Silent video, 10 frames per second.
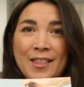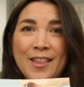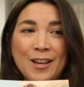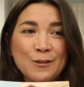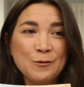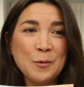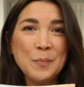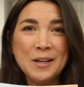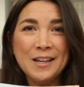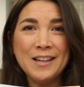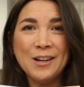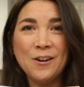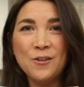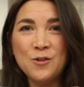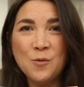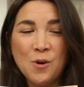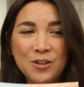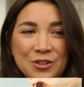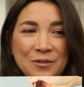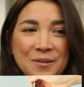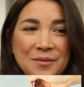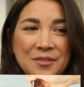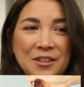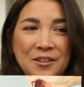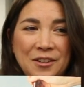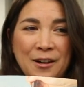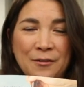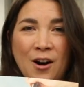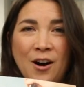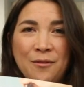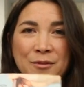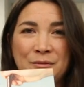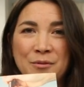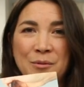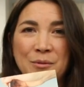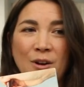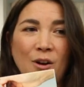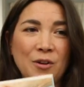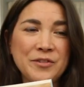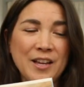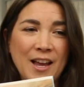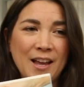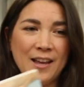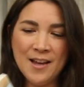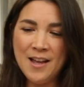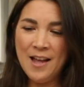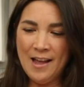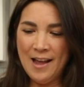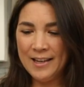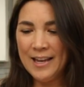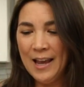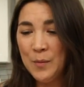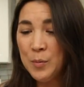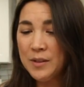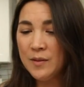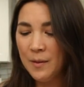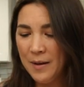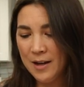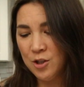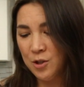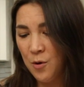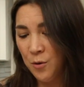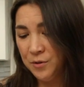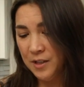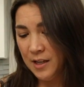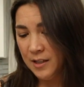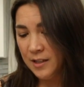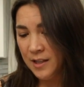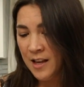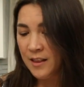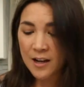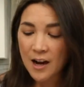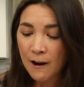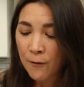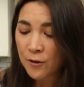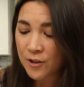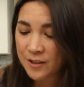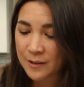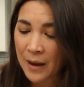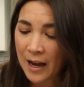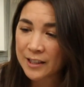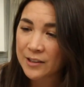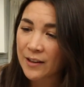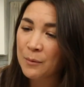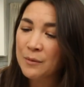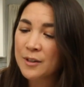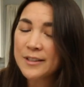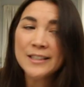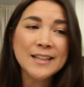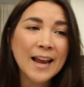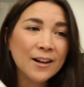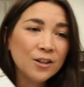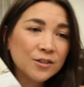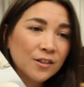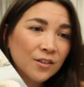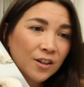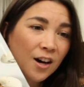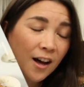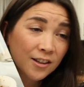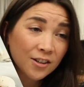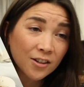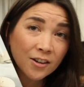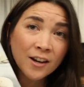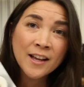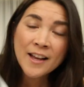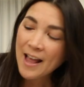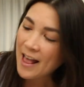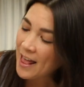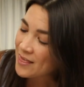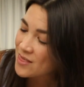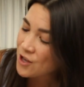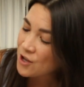Thanks for being here to watch the reveal of Hot for Food all day. I can't believe I'm actually holding it. The cover looks immaculate. We really nailed the color and